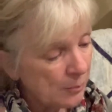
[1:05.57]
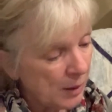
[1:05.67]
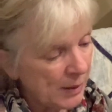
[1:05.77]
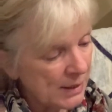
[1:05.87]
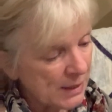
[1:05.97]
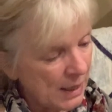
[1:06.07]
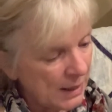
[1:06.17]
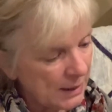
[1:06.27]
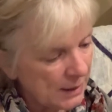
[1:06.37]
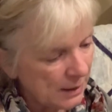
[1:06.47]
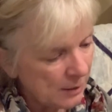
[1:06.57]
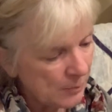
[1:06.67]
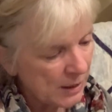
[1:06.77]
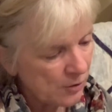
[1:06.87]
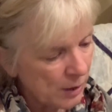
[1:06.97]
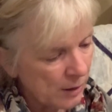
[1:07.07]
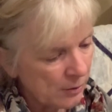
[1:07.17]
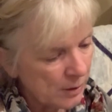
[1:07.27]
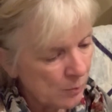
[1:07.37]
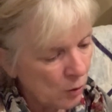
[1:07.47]
Babette's gaiety had made
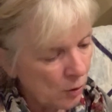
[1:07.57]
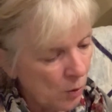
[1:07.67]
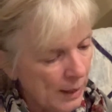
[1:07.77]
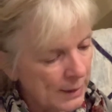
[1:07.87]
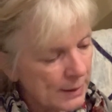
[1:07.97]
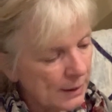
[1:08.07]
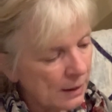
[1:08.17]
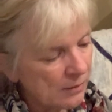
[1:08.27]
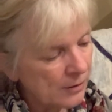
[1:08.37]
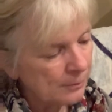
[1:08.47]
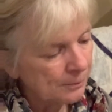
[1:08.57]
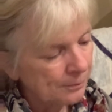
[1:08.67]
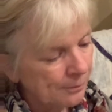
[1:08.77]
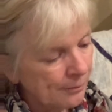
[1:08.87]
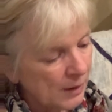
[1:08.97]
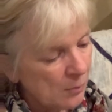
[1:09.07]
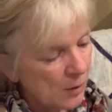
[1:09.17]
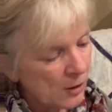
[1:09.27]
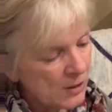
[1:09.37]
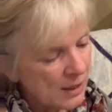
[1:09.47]
Gregory more quiet than ever.
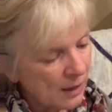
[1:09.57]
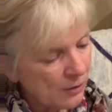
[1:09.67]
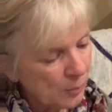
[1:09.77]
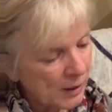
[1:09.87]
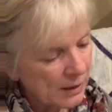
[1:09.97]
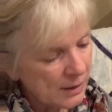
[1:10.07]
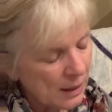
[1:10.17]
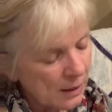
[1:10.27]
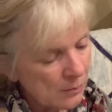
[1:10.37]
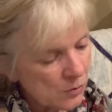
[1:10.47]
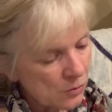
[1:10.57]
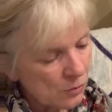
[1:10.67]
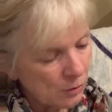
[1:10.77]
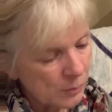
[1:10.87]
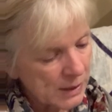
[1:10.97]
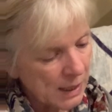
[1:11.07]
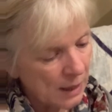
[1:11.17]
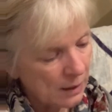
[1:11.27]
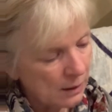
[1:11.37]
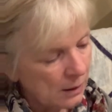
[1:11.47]
Marta neither played games nor was
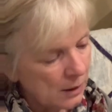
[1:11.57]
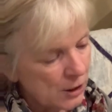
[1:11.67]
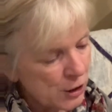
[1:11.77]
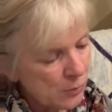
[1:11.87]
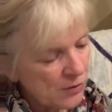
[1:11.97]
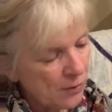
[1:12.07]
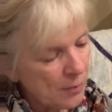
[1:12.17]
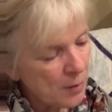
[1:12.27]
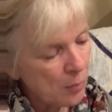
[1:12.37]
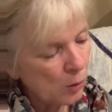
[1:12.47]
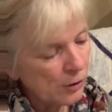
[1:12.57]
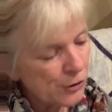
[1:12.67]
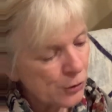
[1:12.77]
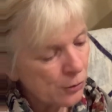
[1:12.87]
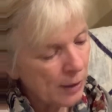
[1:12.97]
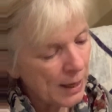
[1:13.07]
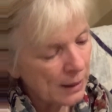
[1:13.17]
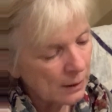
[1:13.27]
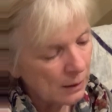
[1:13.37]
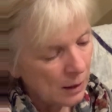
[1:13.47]
gay. She was from the Polish
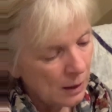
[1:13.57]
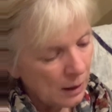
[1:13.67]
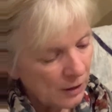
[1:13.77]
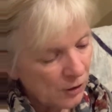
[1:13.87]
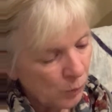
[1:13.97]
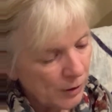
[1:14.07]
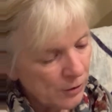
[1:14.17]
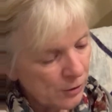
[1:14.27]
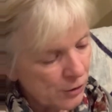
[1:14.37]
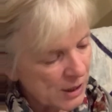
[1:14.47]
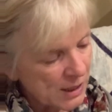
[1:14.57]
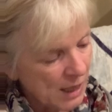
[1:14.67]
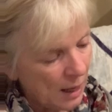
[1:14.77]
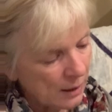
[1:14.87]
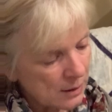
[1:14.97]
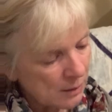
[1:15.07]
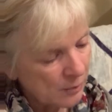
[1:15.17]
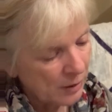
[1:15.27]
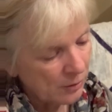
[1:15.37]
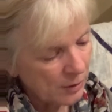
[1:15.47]
Ukraine, and no wonder she's sad, said
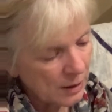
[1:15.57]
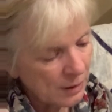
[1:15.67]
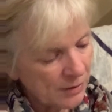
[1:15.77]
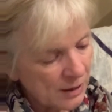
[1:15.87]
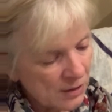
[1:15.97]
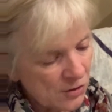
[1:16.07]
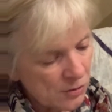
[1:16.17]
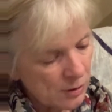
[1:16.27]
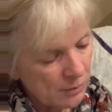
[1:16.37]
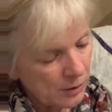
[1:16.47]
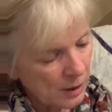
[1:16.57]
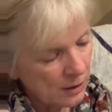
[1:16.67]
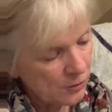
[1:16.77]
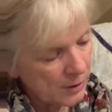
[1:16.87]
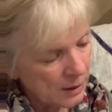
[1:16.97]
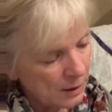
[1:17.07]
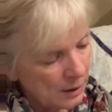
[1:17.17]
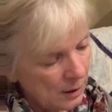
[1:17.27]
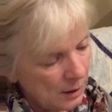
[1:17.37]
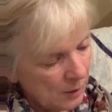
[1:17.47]
Mother. Think of the history of her country.
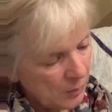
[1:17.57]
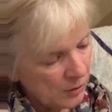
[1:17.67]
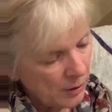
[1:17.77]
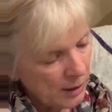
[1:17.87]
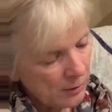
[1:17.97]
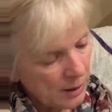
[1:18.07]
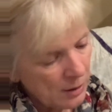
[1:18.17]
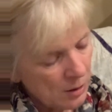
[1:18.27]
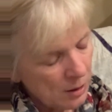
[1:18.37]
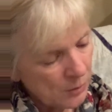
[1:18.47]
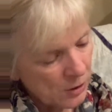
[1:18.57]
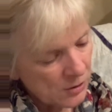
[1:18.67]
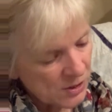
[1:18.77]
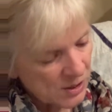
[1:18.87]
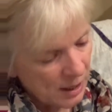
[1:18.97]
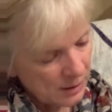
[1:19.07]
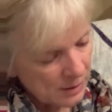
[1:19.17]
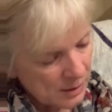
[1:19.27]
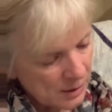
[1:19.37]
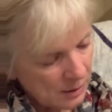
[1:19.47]
But Gregory thought Marta's
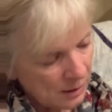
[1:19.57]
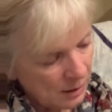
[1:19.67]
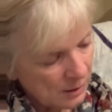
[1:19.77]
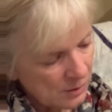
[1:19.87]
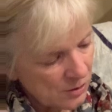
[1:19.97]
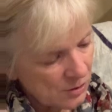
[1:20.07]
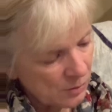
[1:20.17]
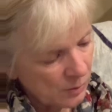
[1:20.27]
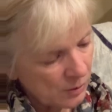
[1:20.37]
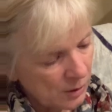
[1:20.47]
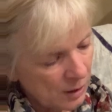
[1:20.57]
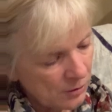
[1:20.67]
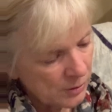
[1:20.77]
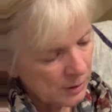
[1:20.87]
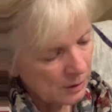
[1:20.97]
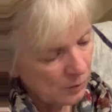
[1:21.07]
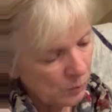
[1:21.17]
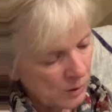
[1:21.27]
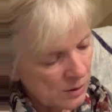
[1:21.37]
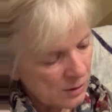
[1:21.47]
sadness had nothing to do with her country. It
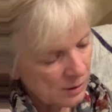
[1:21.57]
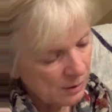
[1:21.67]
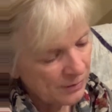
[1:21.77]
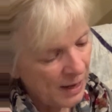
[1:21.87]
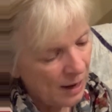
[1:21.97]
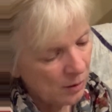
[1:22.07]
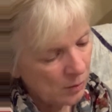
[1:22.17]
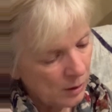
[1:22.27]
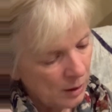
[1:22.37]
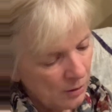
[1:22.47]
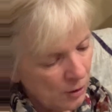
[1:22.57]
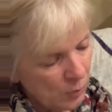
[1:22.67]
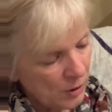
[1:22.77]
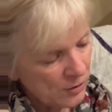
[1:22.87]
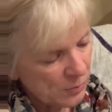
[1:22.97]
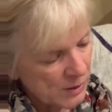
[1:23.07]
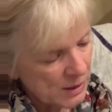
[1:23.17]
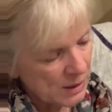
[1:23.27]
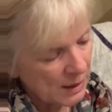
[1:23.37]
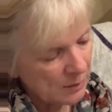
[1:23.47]
was of now. Though Marta was
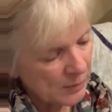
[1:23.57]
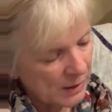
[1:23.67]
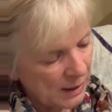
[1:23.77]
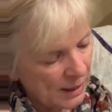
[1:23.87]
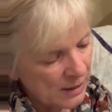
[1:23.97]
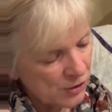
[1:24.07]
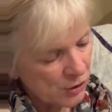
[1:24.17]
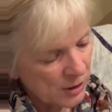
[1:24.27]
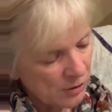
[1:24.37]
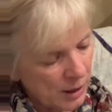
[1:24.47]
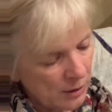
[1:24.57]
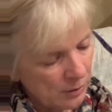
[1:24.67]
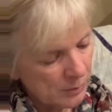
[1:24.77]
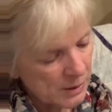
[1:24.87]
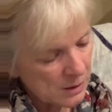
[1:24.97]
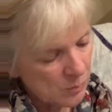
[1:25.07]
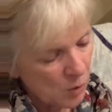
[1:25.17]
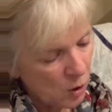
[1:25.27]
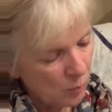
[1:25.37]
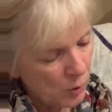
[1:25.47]
in late middle age and Gregory was a
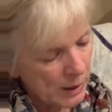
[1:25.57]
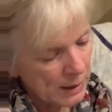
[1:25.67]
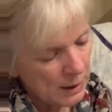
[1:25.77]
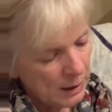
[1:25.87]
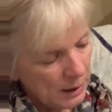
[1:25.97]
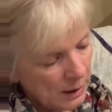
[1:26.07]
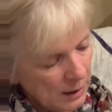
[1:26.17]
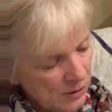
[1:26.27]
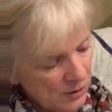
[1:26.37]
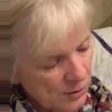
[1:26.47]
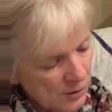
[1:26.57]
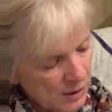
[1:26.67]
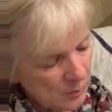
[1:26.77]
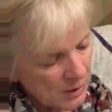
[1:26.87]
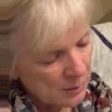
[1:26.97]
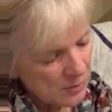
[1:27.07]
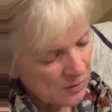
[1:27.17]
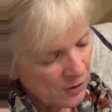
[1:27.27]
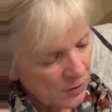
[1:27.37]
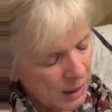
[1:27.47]
small boy, he too sometimes
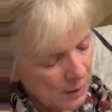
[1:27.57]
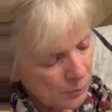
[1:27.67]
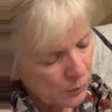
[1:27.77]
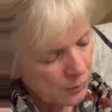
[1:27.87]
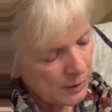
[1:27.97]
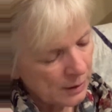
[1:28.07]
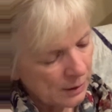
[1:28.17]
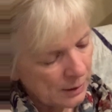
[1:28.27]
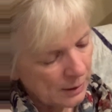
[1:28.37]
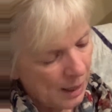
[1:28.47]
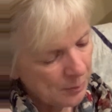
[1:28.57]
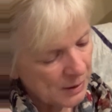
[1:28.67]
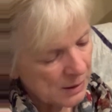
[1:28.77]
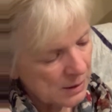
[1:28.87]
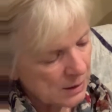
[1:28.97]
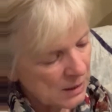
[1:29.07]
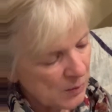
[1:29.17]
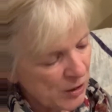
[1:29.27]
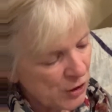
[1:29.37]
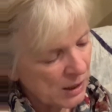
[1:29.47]
felt that brooding unhappiness,
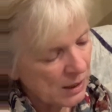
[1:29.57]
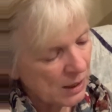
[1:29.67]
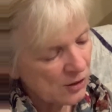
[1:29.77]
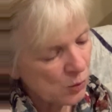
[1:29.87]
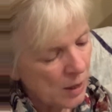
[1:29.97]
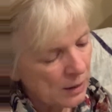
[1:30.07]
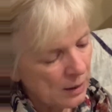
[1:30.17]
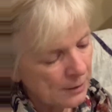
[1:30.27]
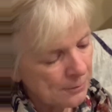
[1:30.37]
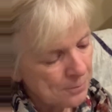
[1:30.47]
especially at twilight.